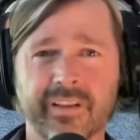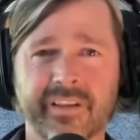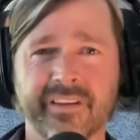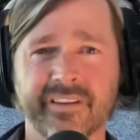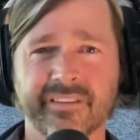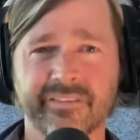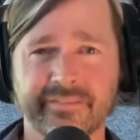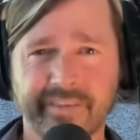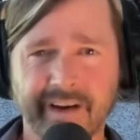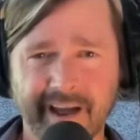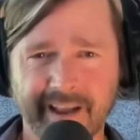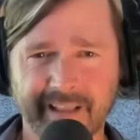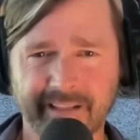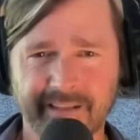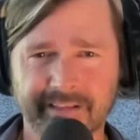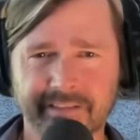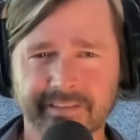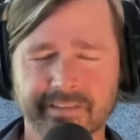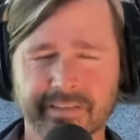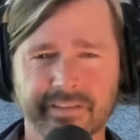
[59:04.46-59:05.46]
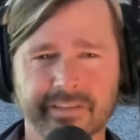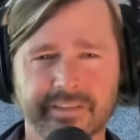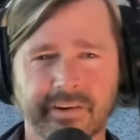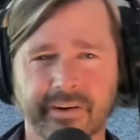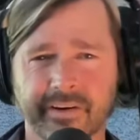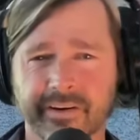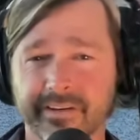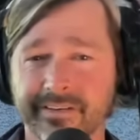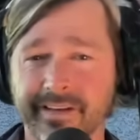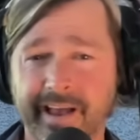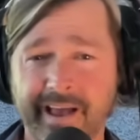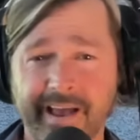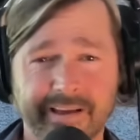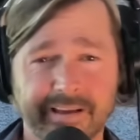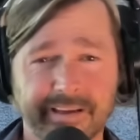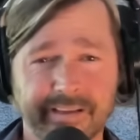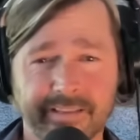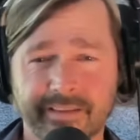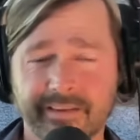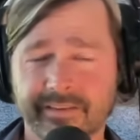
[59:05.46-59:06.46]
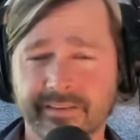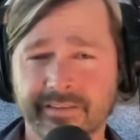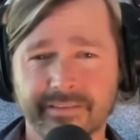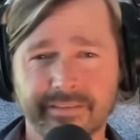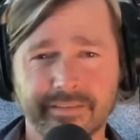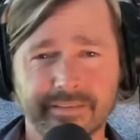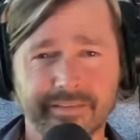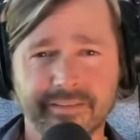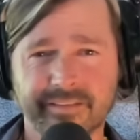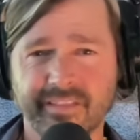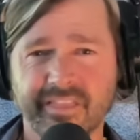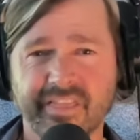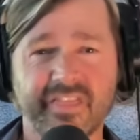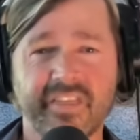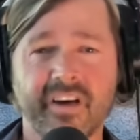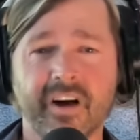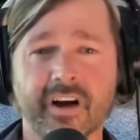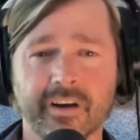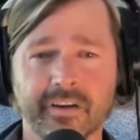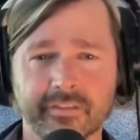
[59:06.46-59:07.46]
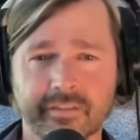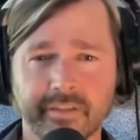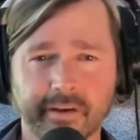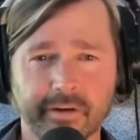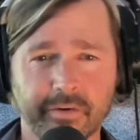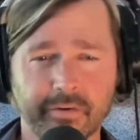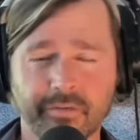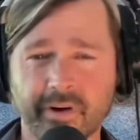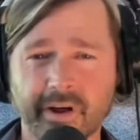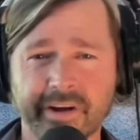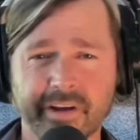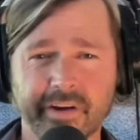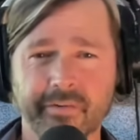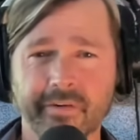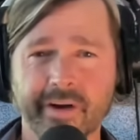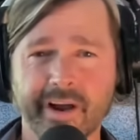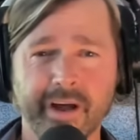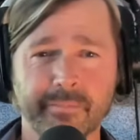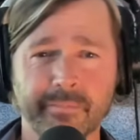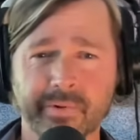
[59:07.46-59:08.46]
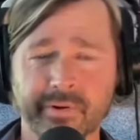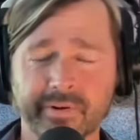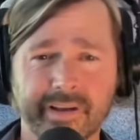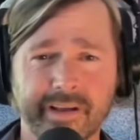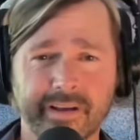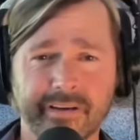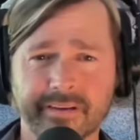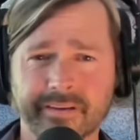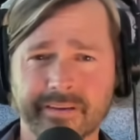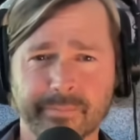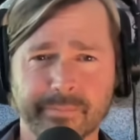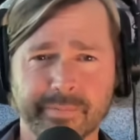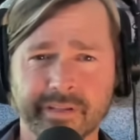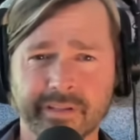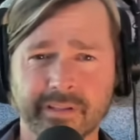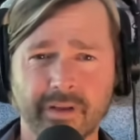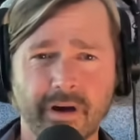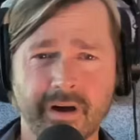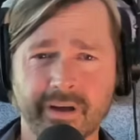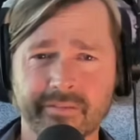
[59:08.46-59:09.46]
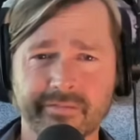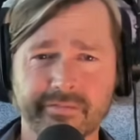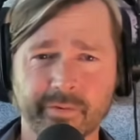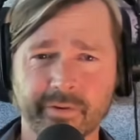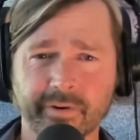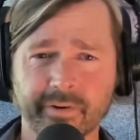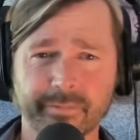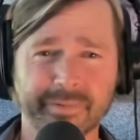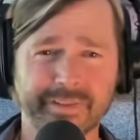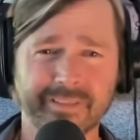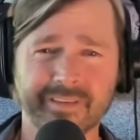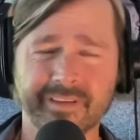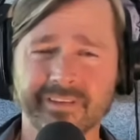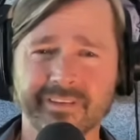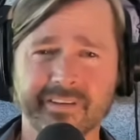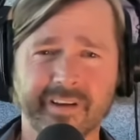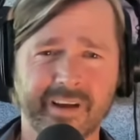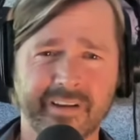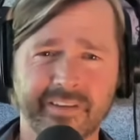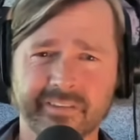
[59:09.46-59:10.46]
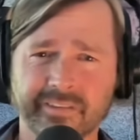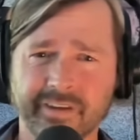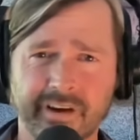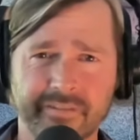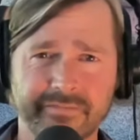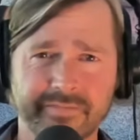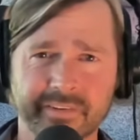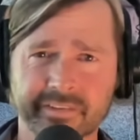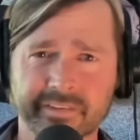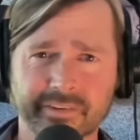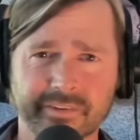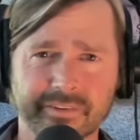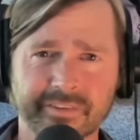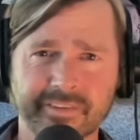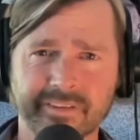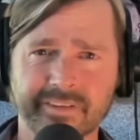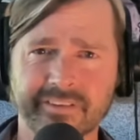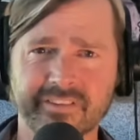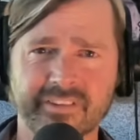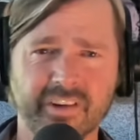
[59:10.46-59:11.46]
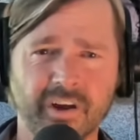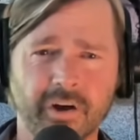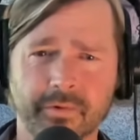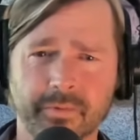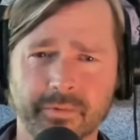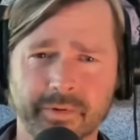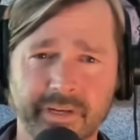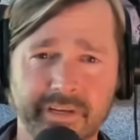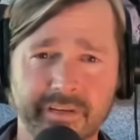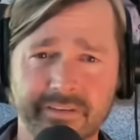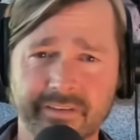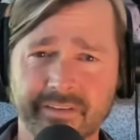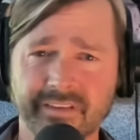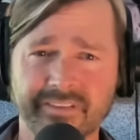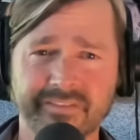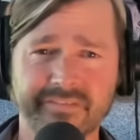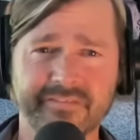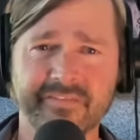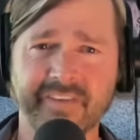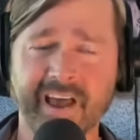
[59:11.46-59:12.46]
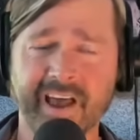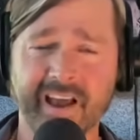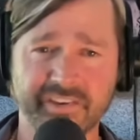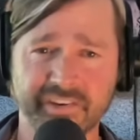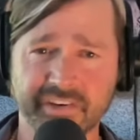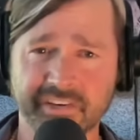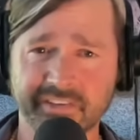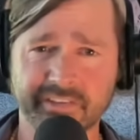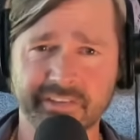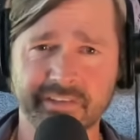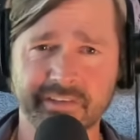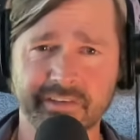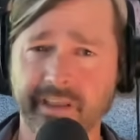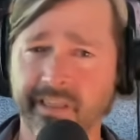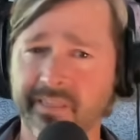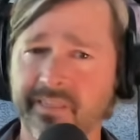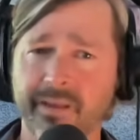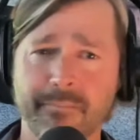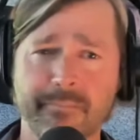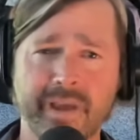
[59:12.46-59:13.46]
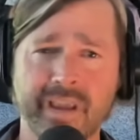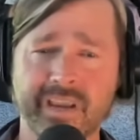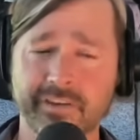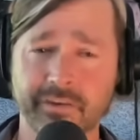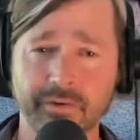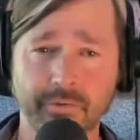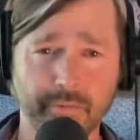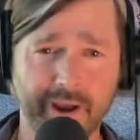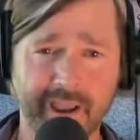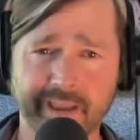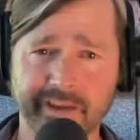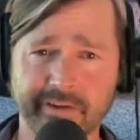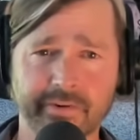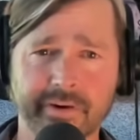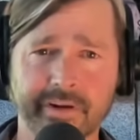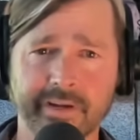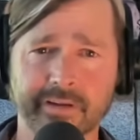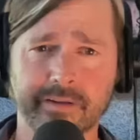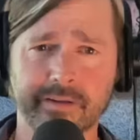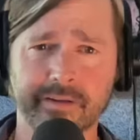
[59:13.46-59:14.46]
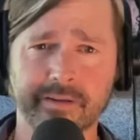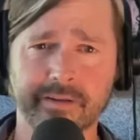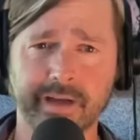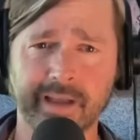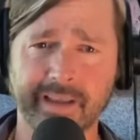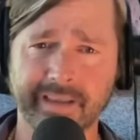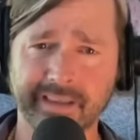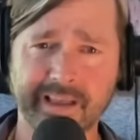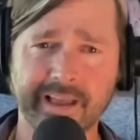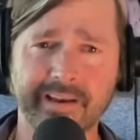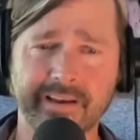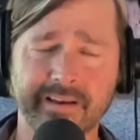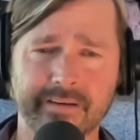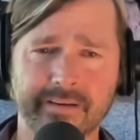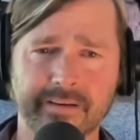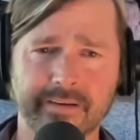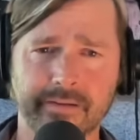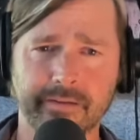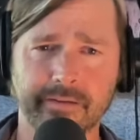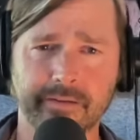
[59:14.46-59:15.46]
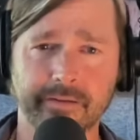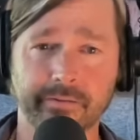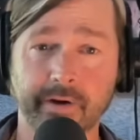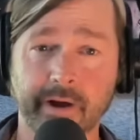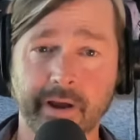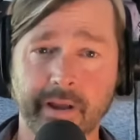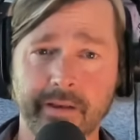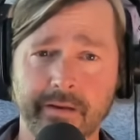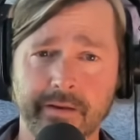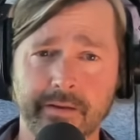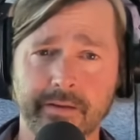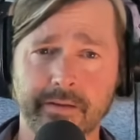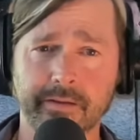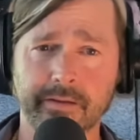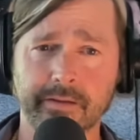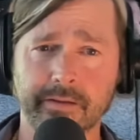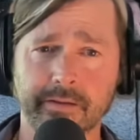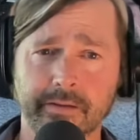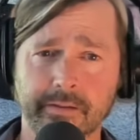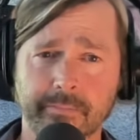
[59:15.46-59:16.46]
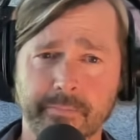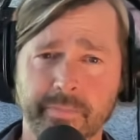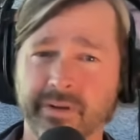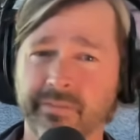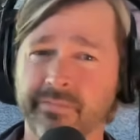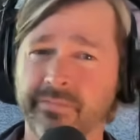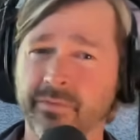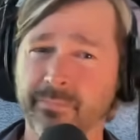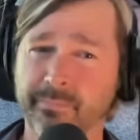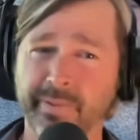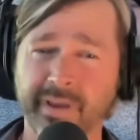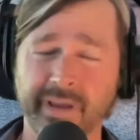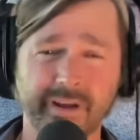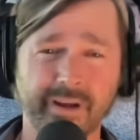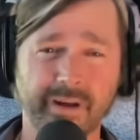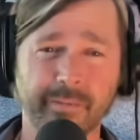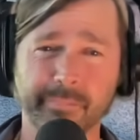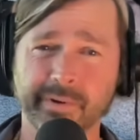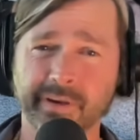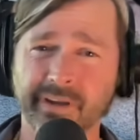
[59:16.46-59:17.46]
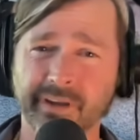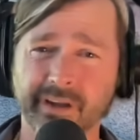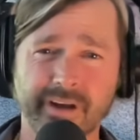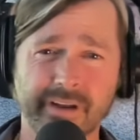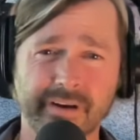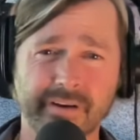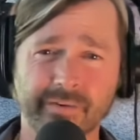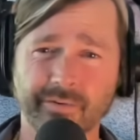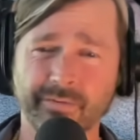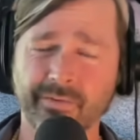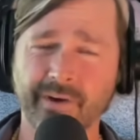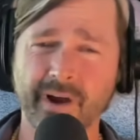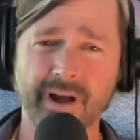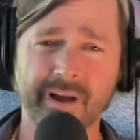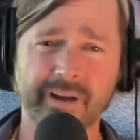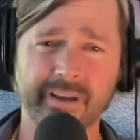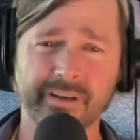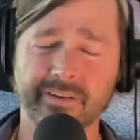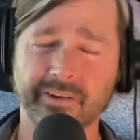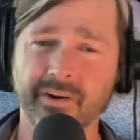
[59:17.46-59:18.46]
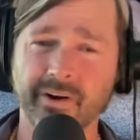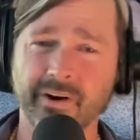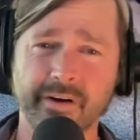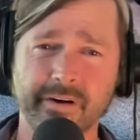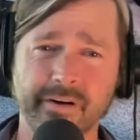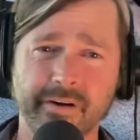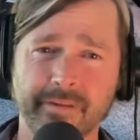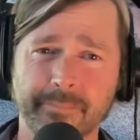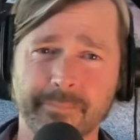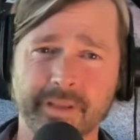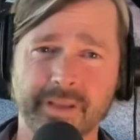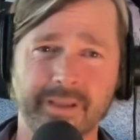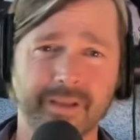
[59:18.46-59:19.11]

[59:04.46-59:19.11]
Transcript: into violence and start attacking these thugs that are running around pretending to be law enforcement, these ICE officers, these toadies, these fascists, and they make you angry. I get it, right? But if you pick up a gun or a rock and you hurt them,